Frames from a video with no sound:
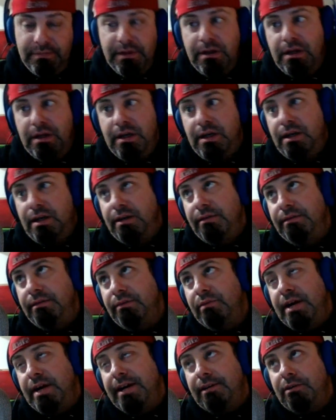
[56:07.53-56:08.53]
a
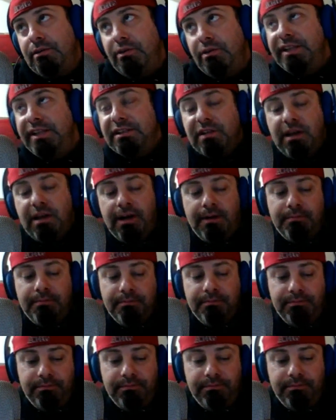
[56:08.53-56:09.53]
radical
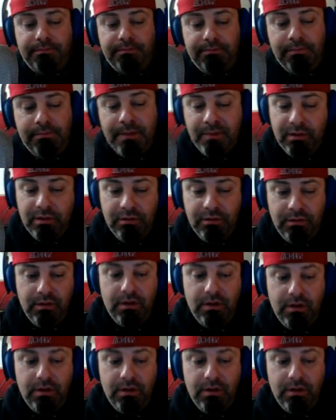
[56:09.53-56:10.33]
Islam member.